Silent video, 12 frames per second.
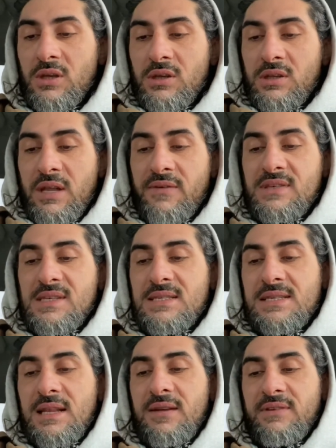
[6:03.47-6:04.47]
Davidson's
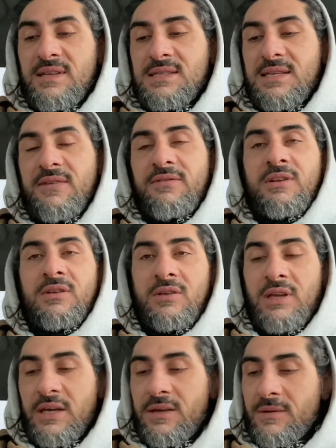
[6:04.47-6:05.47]
11 and 7.
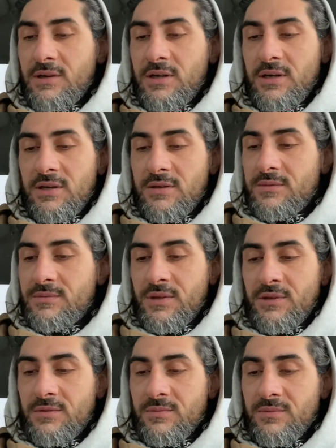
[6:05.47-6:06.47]
Okay, uh, you
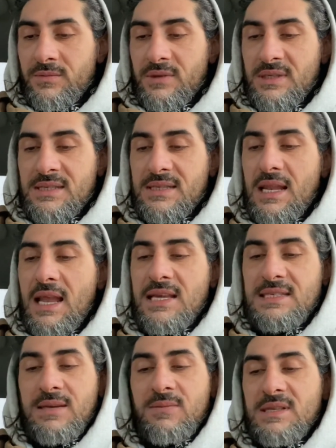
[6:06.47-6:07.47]
know, this is the last
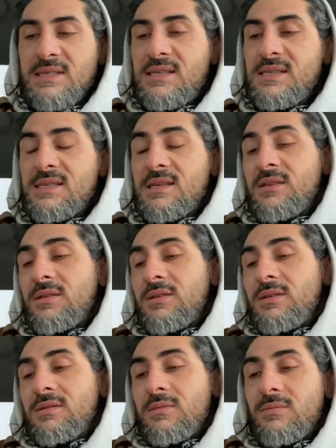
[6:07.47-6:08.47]
game of the season.
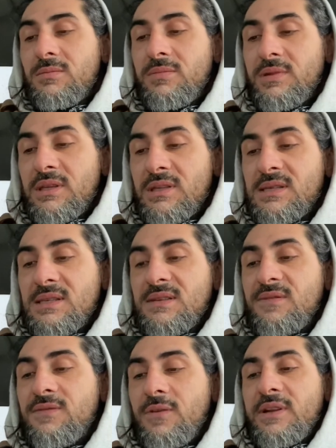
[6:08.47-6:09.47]
They're six and
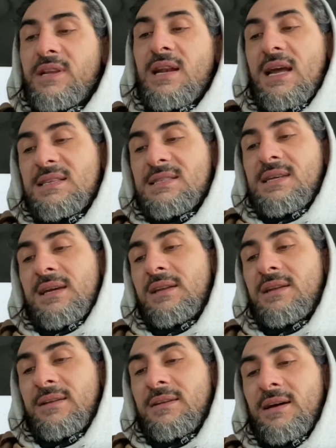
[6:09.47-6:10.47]
four in their last 10,
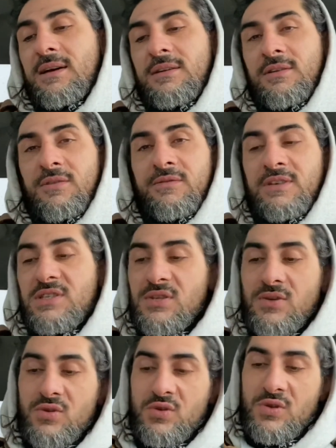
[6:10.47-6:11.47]
and uh, you know,
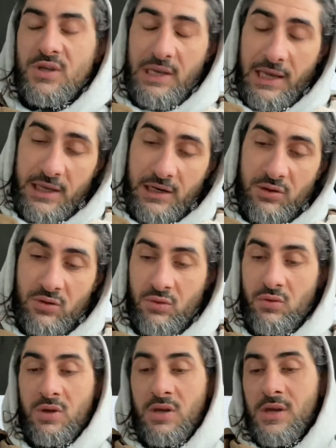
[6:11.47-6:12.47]
VCU's eight and two
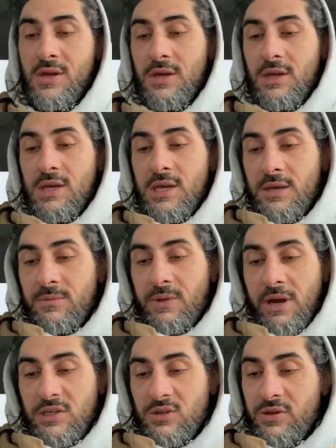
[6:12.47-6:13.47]
be
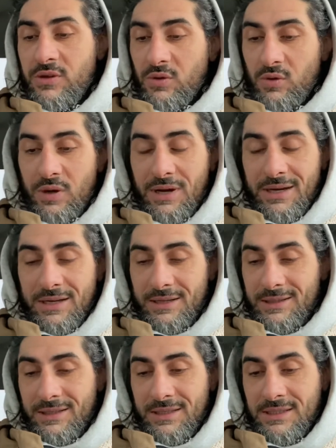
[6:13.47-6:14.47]
honest with you, uh,
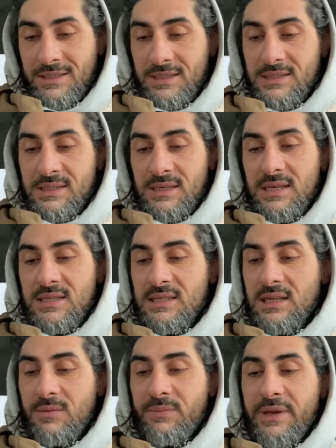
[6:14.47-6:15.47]
it's it's it's
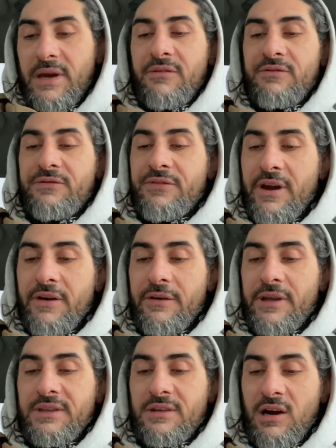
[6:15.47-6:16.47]
gonna be a
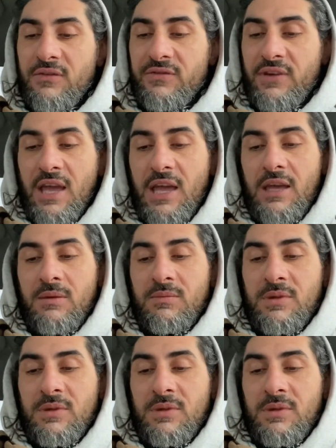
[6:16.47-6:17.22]
very tough game.